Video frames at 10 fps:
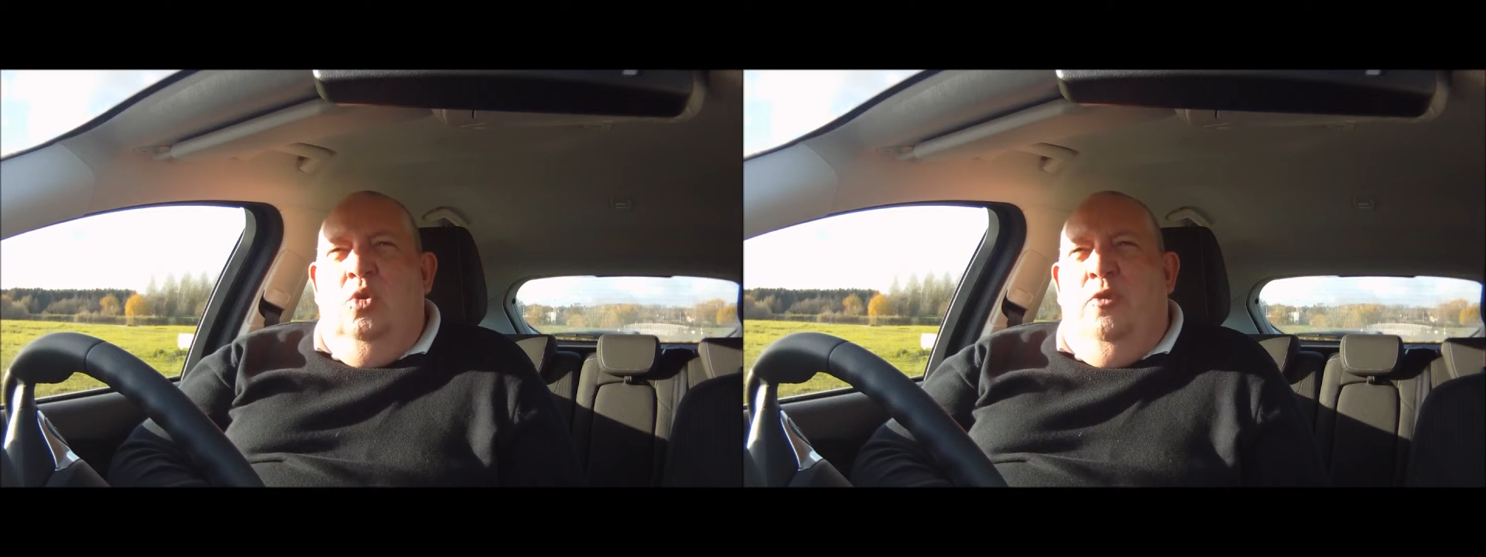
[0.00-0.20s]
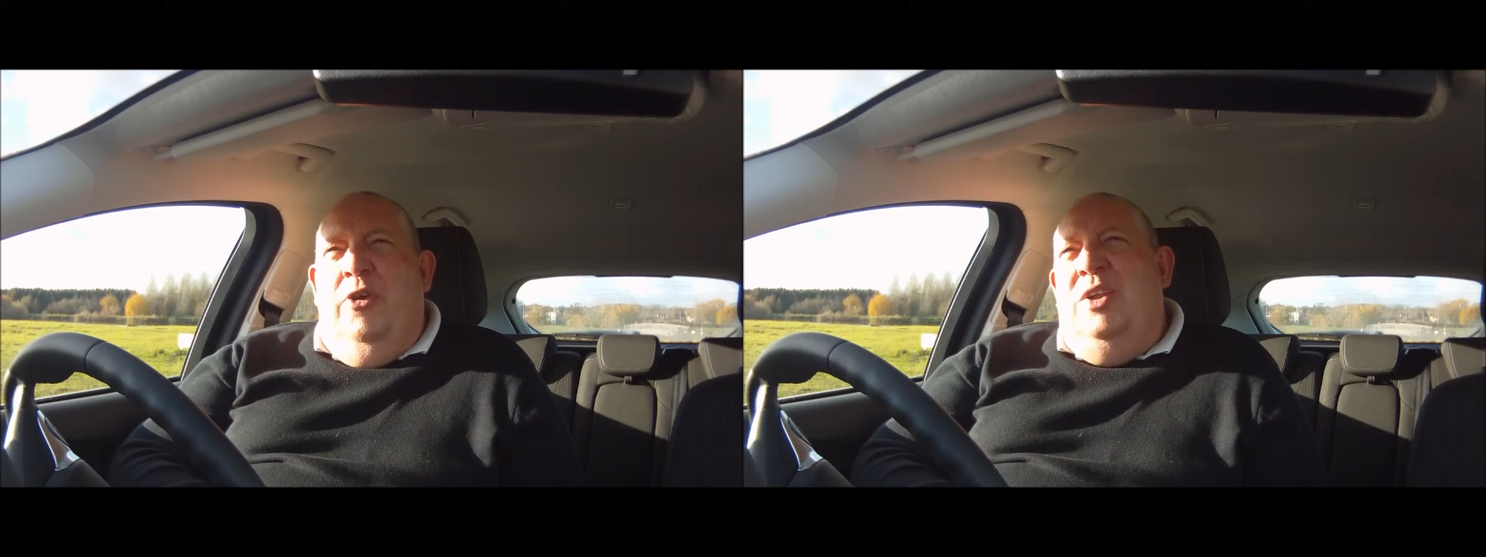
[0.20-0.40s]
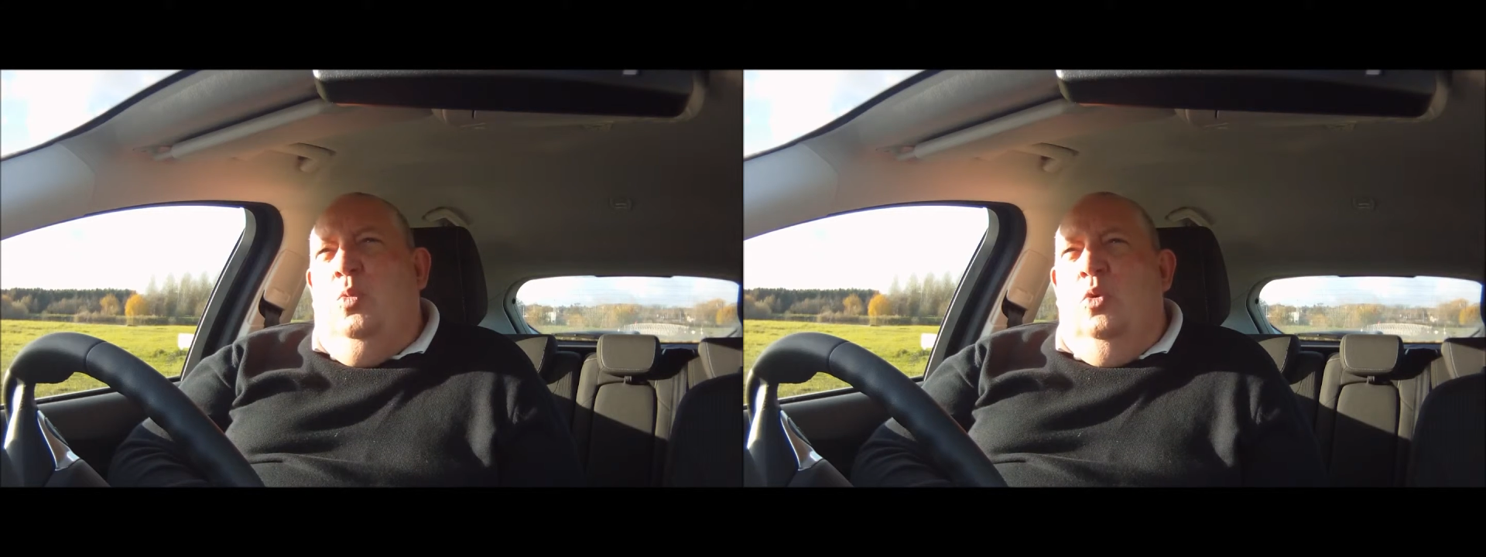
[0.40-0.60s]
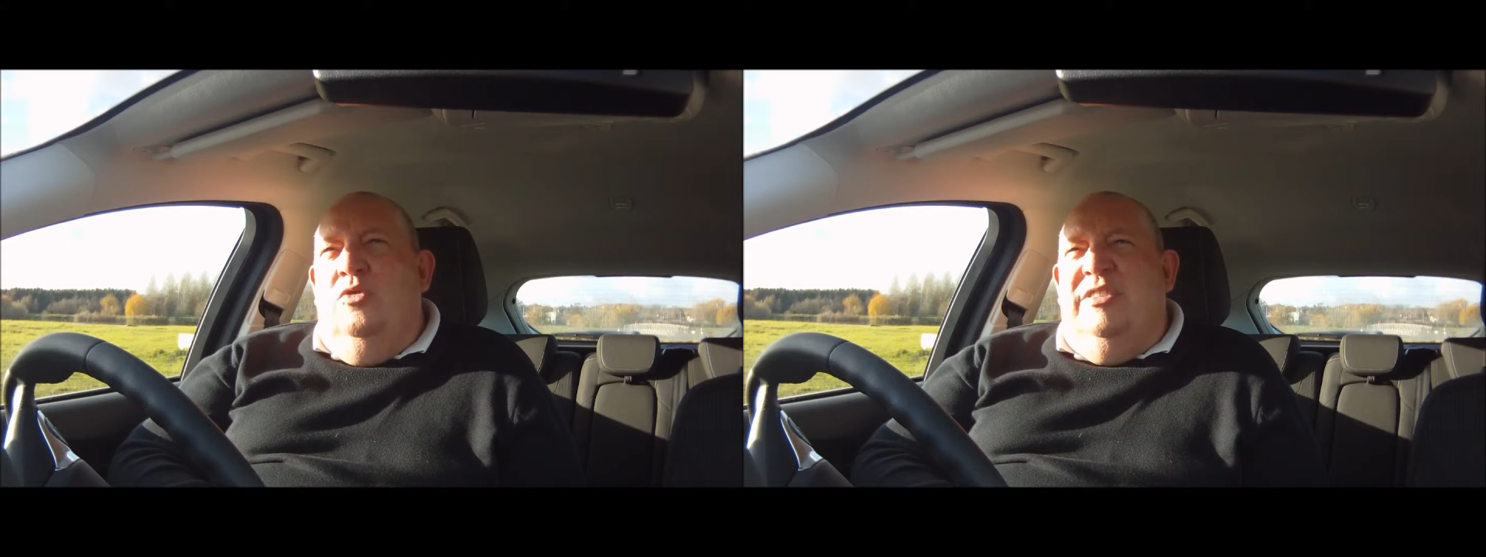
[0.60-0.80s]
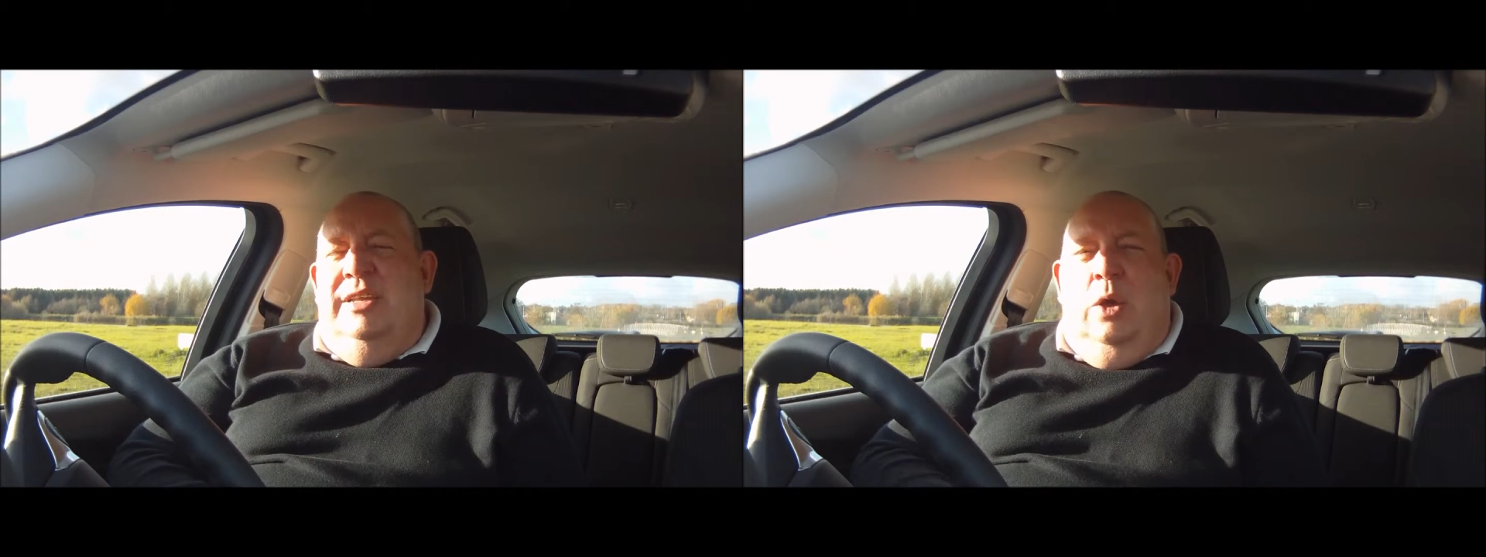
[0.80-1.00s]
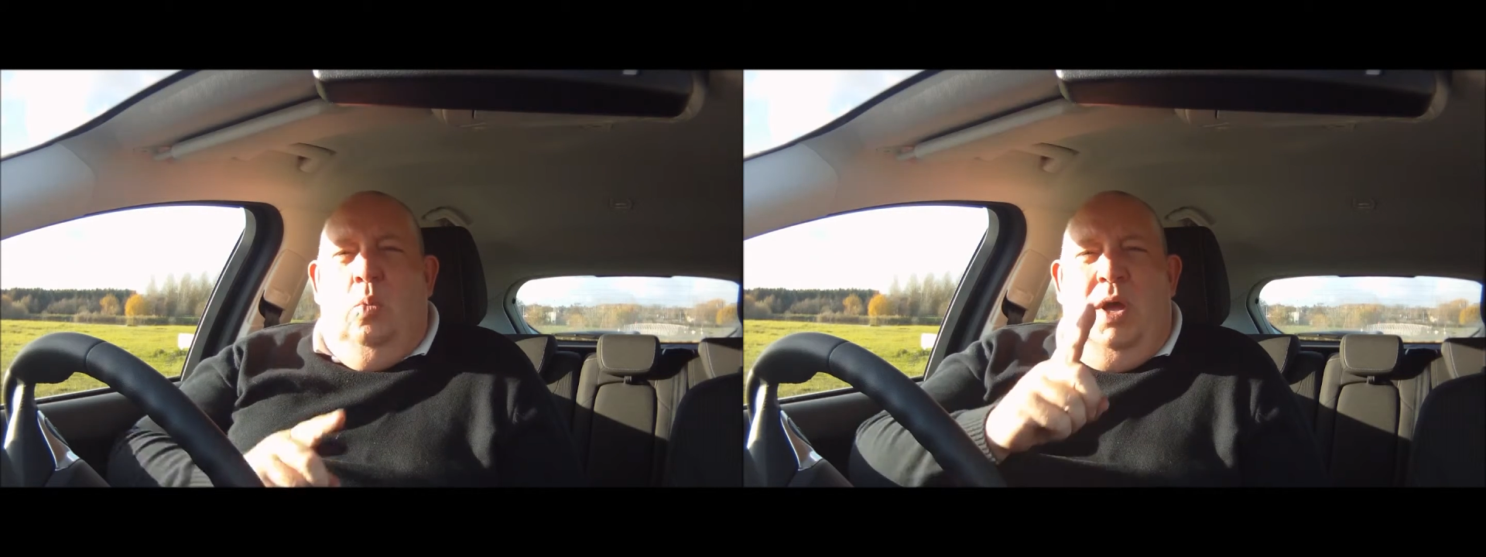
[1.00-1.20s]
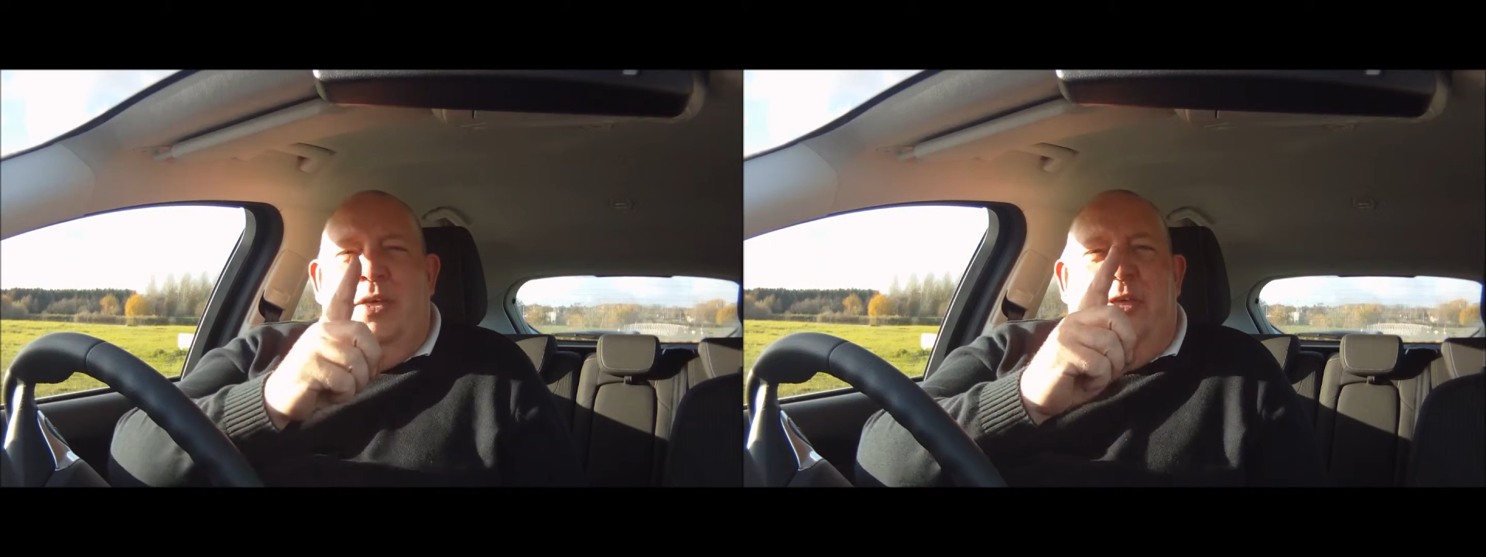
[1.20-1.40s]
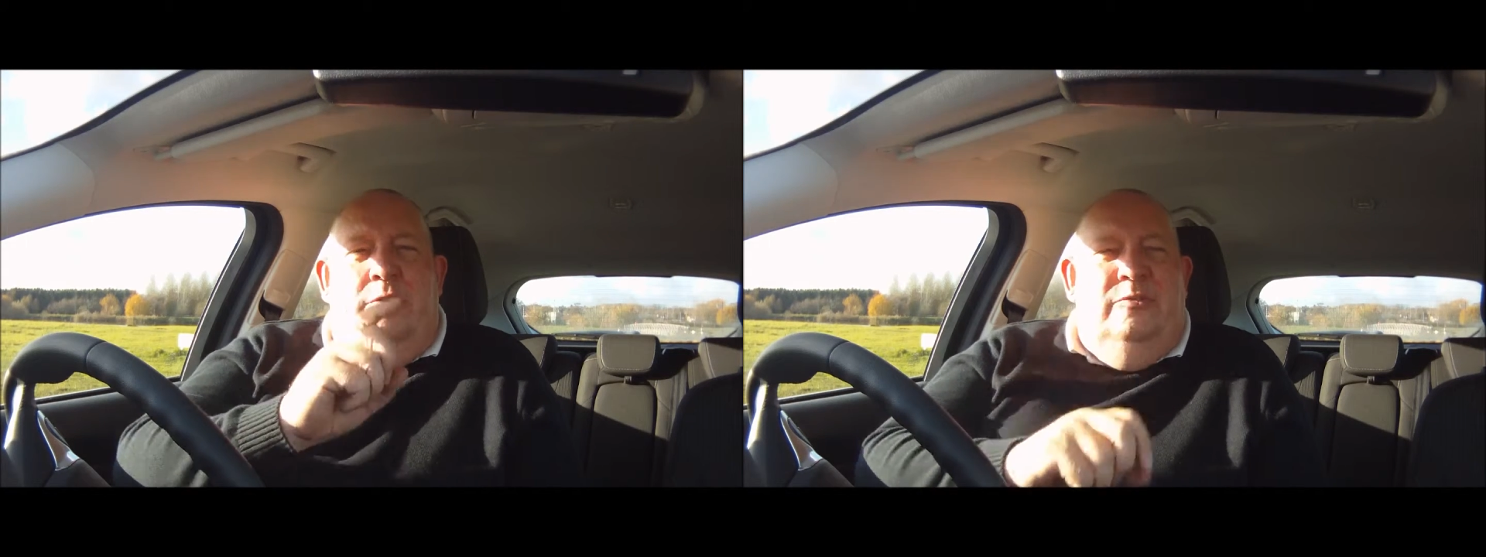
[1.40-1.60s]
Your friend walks in. Now
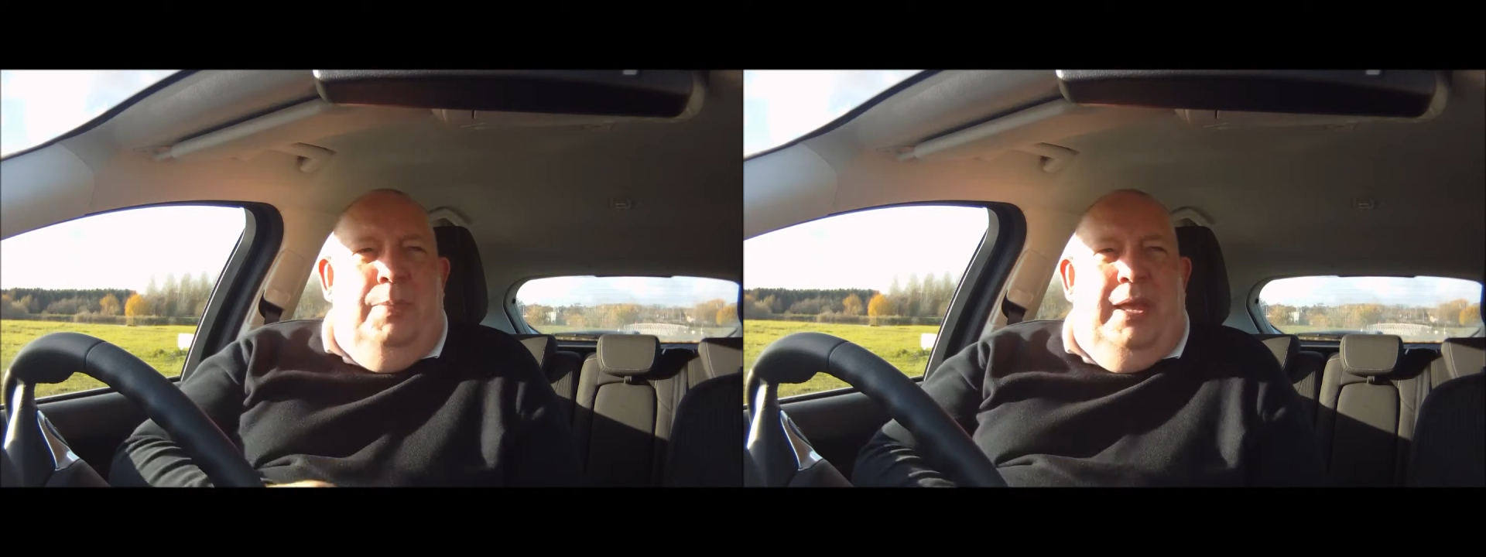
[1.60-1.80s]
one of those